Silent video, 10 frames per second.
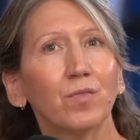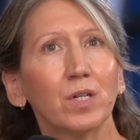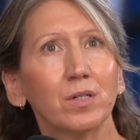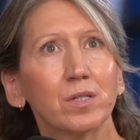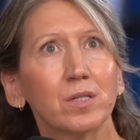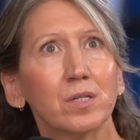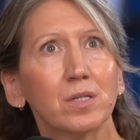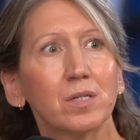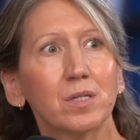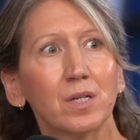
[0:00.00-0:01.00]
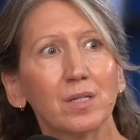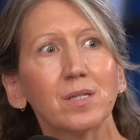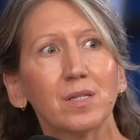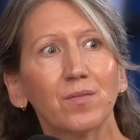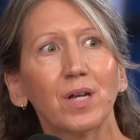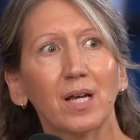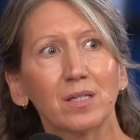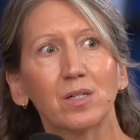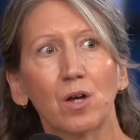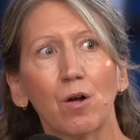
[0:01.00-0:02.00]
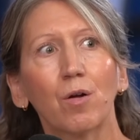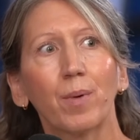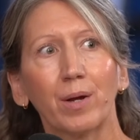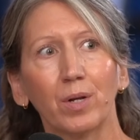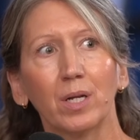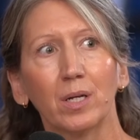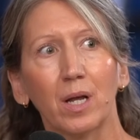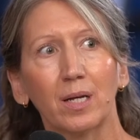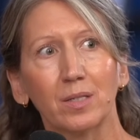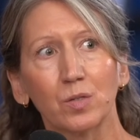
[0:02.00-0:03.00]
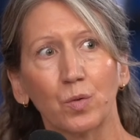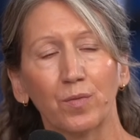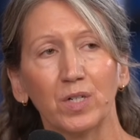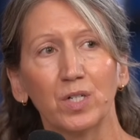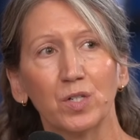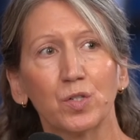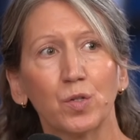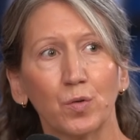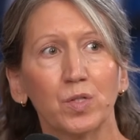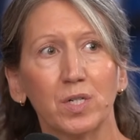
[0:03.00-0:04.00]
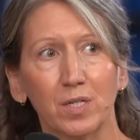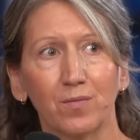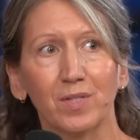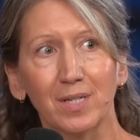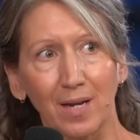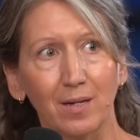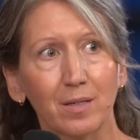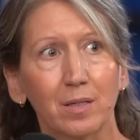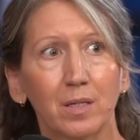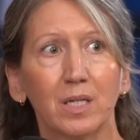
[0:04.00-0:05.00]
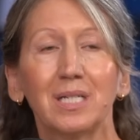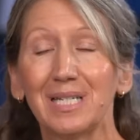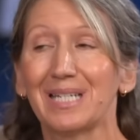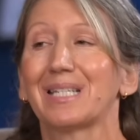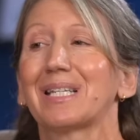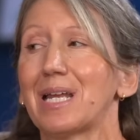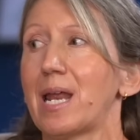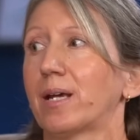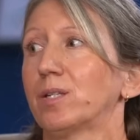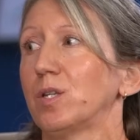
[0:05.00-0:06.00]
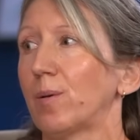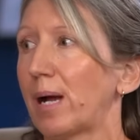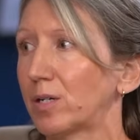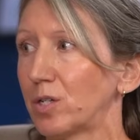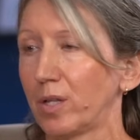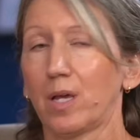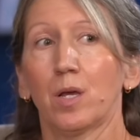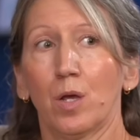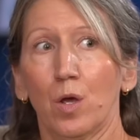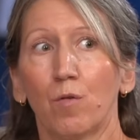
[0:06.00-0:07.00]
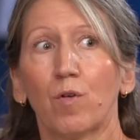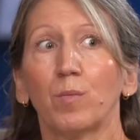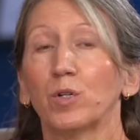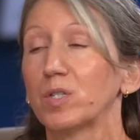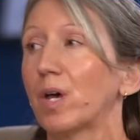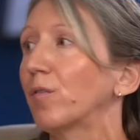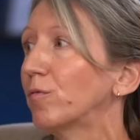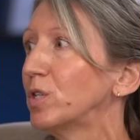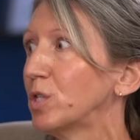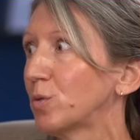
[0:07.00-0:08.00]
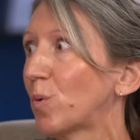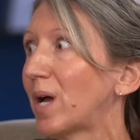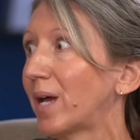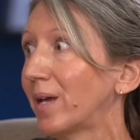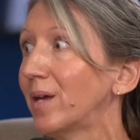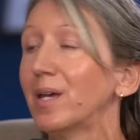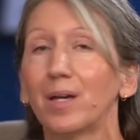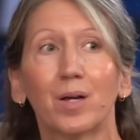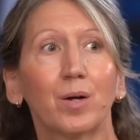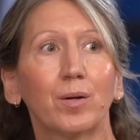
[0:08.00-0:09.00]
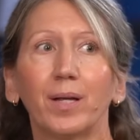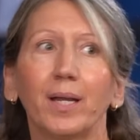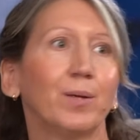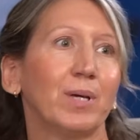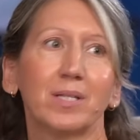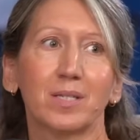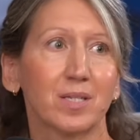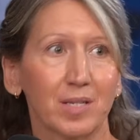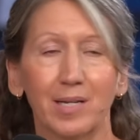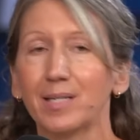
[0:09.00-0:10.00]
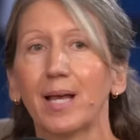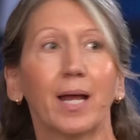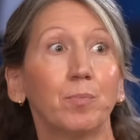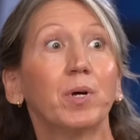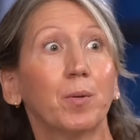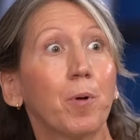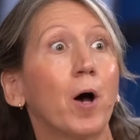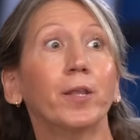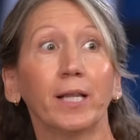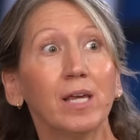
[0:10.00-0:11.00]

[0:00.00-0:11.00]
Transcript: even doesn't Steven Hassan talk about it as sort of a dissociative state? It disconnects you actually yeah. from yourself, which is why anyway, this is an aside, but upon yeah.